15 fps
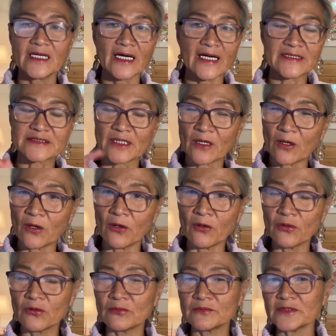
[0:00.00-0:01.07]
At
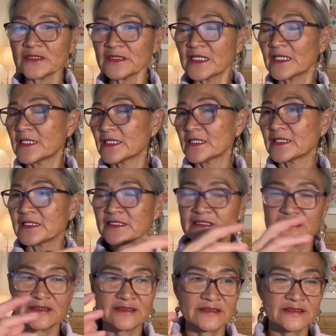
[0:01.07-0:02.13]
home,
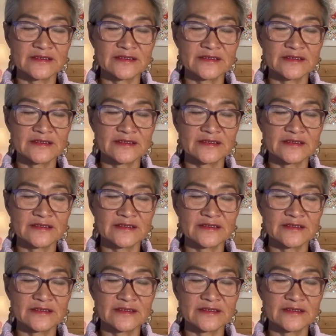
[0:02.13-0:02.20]
he